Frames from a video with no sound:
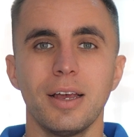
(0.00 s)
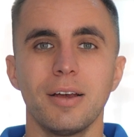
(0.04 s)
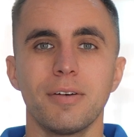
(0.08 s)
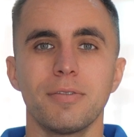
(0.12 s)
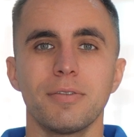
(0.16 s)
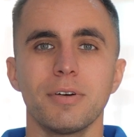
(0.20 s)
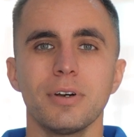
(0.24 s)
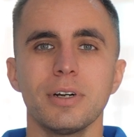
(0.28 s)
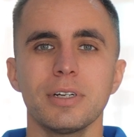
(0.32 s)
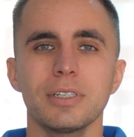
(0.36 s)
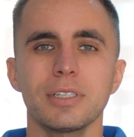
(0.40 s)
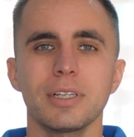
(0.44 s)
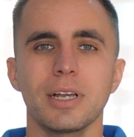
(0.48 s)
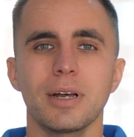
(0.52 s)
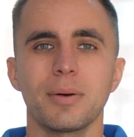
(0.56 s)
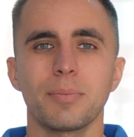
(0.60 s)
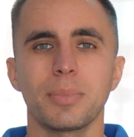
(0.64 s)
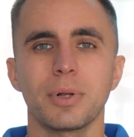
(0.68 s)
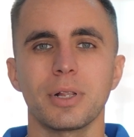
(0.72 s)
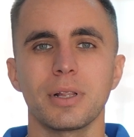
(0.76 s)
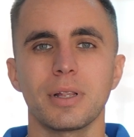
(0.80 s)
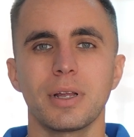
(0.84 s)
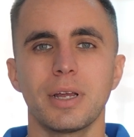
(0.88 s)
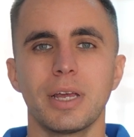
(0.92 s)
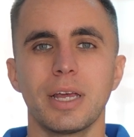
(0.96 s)
For
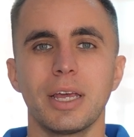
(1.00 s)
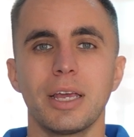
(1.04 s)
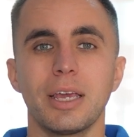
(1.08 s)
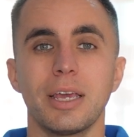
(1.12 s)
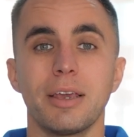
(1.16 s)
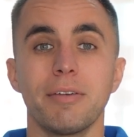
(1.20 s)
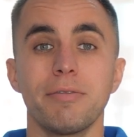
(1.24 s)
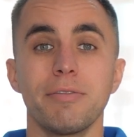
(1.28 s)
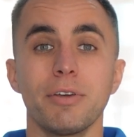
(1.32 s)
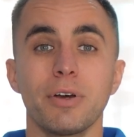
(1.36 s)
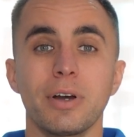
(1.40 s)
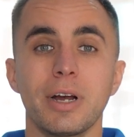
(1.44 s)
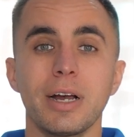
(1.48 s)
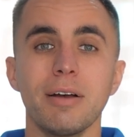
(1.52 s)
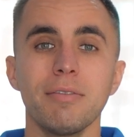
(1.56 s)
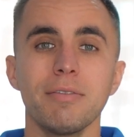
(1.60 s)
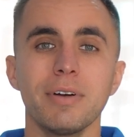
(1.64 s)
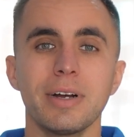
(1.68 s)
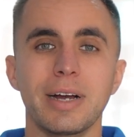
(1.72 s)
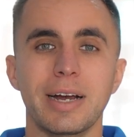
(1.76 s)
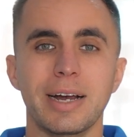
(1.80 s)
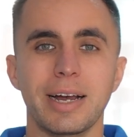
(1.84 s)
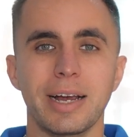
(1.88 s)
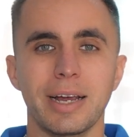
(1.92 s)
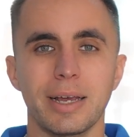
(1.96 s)
example, if you have
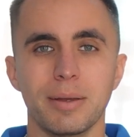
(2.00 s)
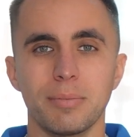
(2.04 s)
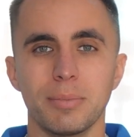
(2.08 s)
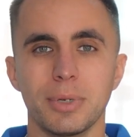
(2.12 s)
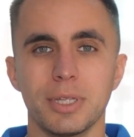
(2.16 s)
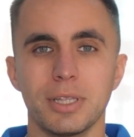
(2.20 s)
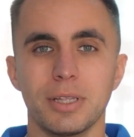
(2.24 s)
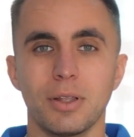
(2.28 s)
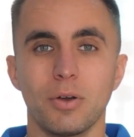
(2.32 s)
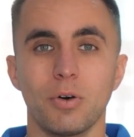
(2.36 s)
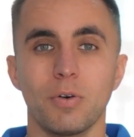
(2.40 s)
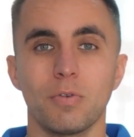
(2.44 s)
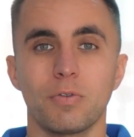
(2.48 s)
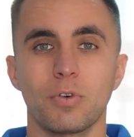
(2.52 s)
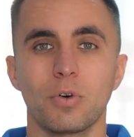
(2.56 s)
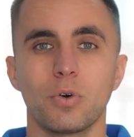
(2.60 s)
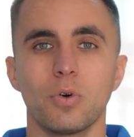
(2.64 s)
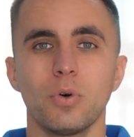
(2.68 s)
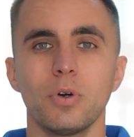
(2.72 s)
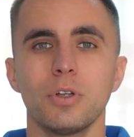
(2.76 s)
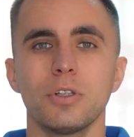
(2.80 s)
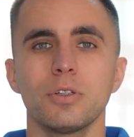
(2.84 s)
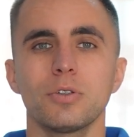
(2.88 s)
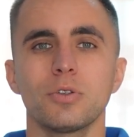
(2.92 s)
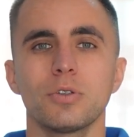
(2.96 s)
a habit of
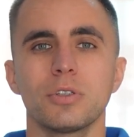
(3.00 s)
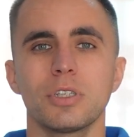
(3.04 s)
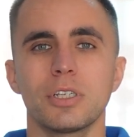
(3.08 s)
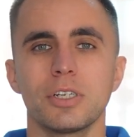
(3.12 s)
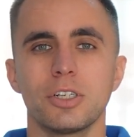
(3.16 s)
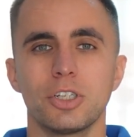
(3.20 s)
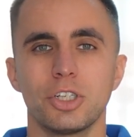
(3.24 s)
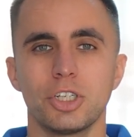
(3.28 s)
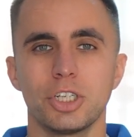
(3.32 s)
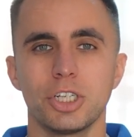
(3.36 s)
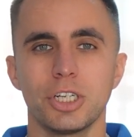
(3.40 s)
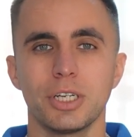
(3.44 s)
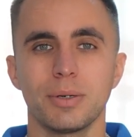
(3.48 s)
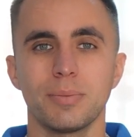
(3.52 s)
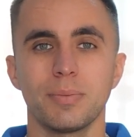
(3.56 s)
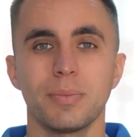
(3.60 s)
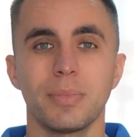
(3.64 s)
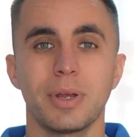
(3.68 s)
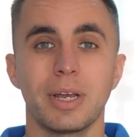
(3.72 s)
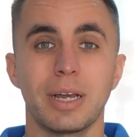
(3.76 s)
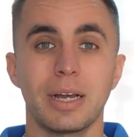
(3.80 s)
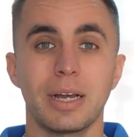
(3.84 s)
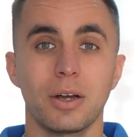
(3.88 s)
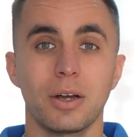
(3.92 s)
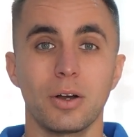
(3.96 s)
going to the gym,
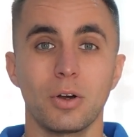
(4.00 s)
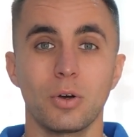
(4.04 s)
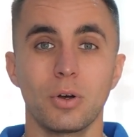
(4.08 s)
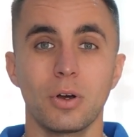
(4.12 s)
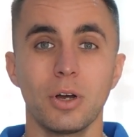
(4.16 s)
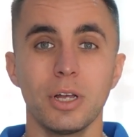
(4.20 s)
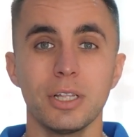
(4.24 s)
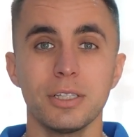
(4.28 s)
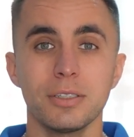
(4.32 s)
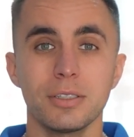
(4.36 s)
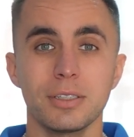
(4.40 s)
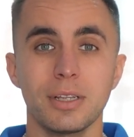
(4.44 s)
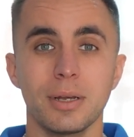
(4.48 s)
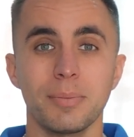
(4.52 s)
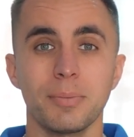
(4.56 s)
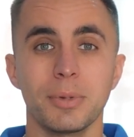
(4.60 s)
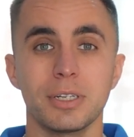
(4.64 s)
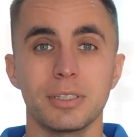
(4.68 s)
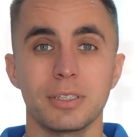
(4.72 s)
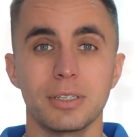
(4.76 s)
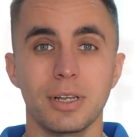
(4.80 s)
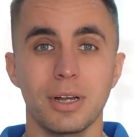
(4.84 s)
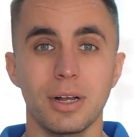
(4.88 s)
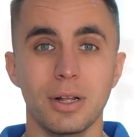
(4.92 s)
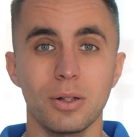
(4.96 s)
get some
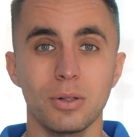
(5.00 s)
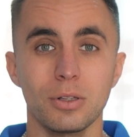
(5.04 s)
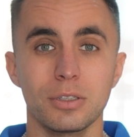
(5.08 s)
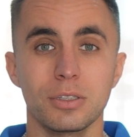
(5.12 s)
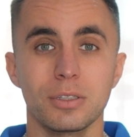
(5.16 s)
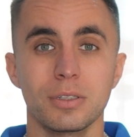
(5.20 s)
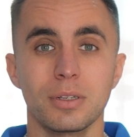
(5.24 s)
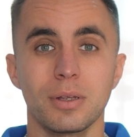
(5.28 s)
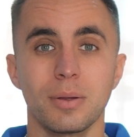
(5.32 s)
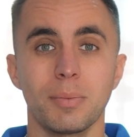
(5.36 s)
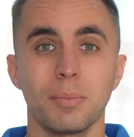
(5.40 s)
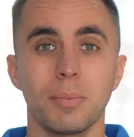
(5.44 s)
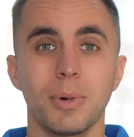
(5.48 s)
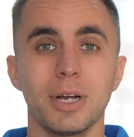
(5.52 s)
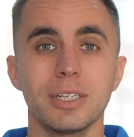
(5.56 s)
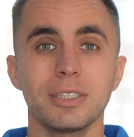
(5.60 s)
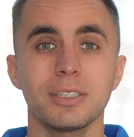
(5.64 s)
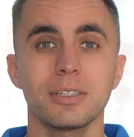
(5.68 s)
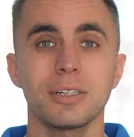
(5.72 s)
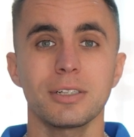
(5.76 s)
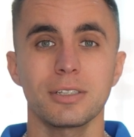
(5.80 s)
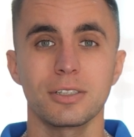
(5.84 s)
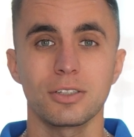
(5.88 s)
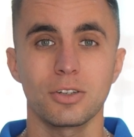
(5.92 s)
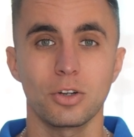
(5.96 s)
results,
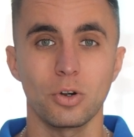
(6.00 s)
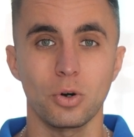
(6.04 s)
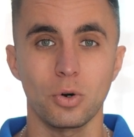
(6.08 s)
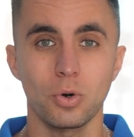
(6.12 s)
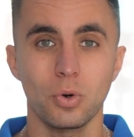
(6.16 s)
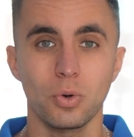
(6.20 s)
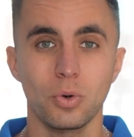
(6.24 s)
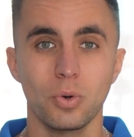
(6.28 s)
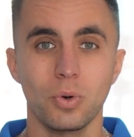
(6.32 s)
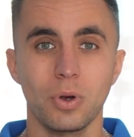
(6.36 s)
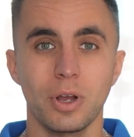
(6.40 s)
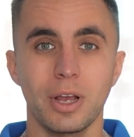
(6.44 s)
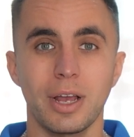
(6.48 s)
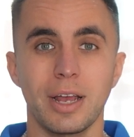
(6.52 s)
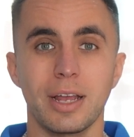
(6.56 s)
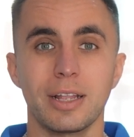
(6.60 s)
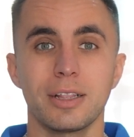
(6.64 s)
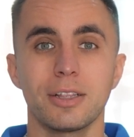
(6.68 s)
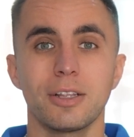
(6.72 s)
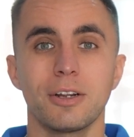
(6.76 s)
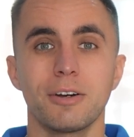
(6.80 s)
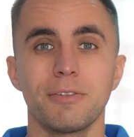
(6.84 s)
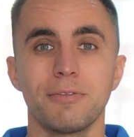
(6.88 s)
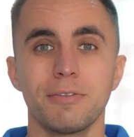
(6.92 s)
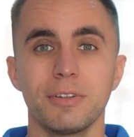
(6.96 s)
muscles grow,
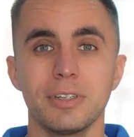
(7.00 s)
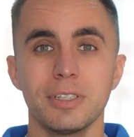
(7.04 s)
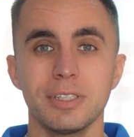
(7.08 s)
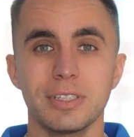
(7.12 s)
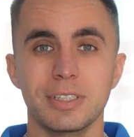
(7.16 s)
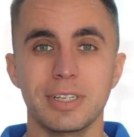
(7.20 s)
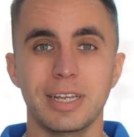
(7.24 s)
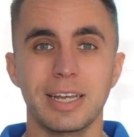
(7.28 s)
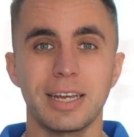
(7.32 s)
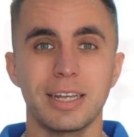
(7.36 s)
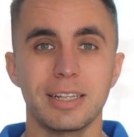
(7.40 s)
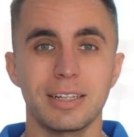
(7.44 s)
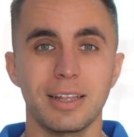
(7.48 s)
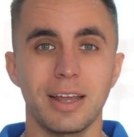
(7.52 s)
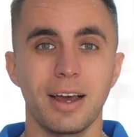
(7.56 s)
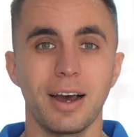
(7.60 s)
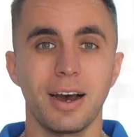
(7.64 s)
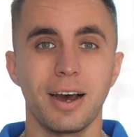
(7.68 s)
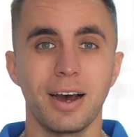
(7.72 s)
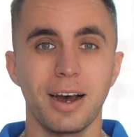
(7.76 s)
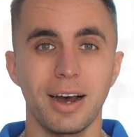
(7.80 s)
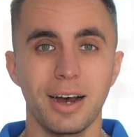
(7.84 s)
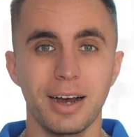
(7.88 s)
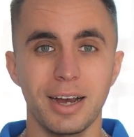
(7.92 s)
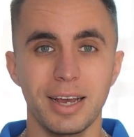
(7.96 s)
endorphins get
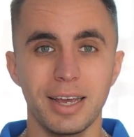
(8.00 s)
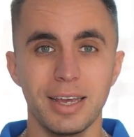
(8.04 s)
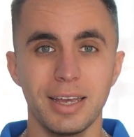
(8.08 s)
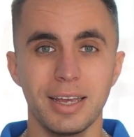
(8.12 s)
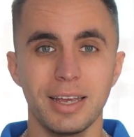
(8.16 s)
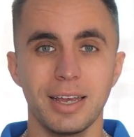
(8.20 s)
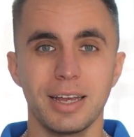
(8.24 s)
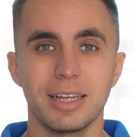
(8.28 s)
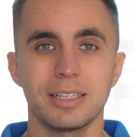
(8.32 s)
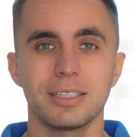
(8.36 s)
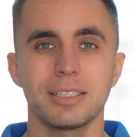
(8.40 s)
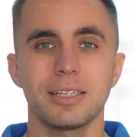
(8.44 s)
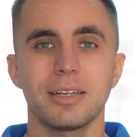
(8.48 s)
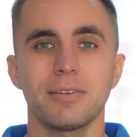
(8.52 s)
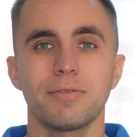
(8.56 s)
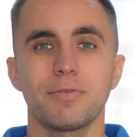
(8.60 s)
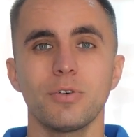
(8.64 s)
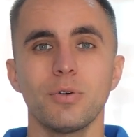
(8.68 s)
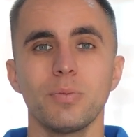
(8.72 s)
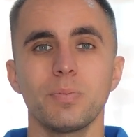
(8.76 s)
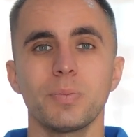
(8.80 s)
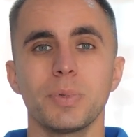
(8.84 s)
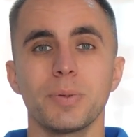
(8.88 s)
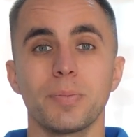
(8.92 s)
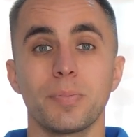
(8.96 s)
high, and
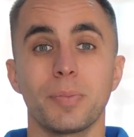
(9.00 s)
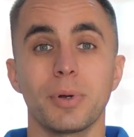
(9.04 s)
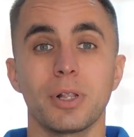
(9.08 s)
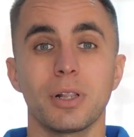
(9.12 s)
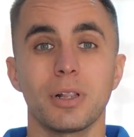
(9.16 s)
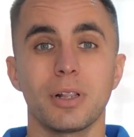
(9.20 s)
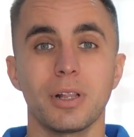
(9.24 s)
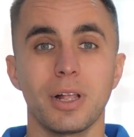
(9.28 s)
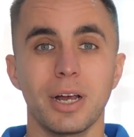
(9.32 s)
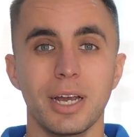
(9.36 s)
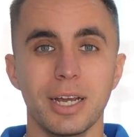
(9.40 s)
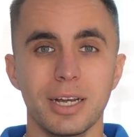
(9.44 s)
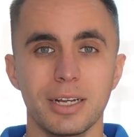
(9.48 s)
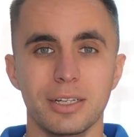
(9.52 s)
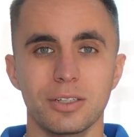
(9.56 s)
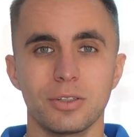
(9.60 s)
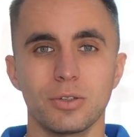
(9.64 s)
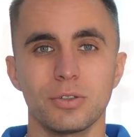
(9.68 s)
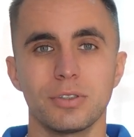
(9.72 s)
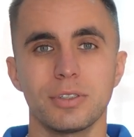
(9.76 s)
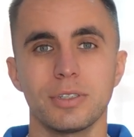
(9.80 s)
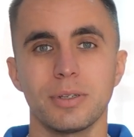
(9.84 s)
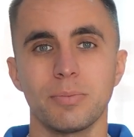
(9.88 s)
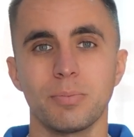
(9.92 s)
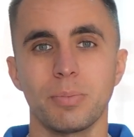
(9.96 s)
therefore people like
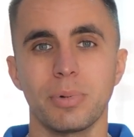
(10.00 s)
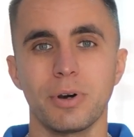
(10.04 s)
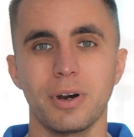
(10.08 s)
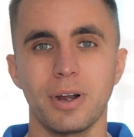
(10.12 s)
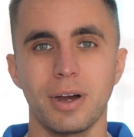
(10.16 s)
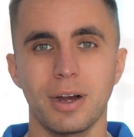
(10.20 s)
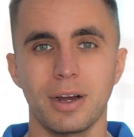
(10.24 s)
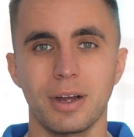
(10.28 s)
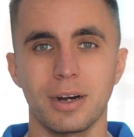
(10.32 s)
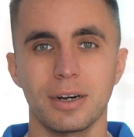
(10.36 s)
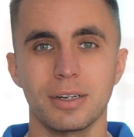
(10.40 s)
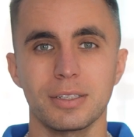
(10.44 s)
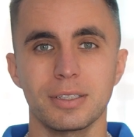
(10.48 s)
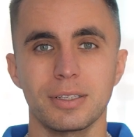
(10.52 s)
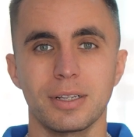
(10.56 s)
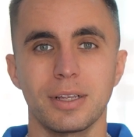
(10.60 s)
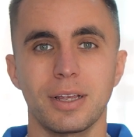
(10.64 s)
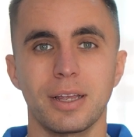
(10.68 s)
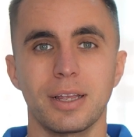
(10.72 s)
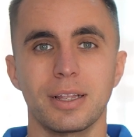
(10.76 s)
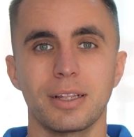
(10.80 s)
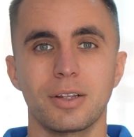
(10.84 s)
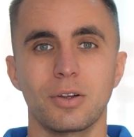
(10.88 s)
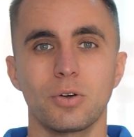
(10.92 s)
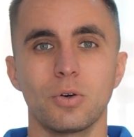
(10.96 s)
to see progress
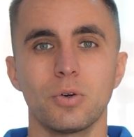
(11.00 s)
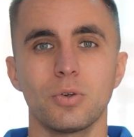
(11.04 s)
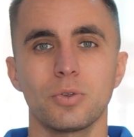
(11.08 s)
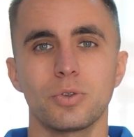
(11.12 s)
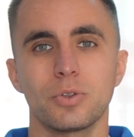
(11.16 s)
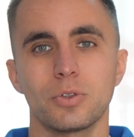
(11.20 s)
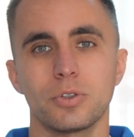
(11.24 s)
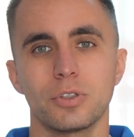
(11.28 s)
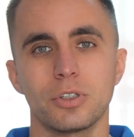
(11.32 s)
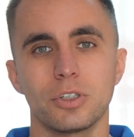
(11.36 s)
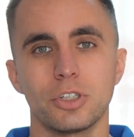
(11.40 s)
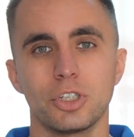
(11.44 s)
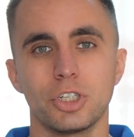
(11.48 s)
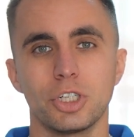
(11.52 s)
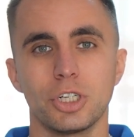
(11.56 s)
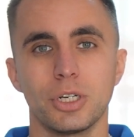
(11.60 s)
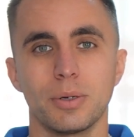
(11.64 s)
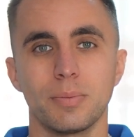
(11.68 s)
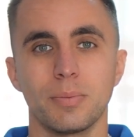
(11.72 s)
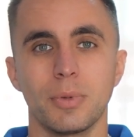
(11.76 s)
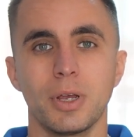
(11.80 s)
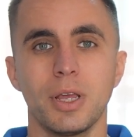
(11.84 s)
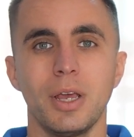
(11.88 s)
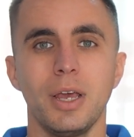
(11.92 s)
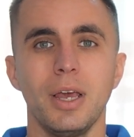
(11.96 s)
and go to the
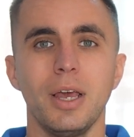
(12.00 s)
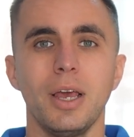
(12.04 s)
gym.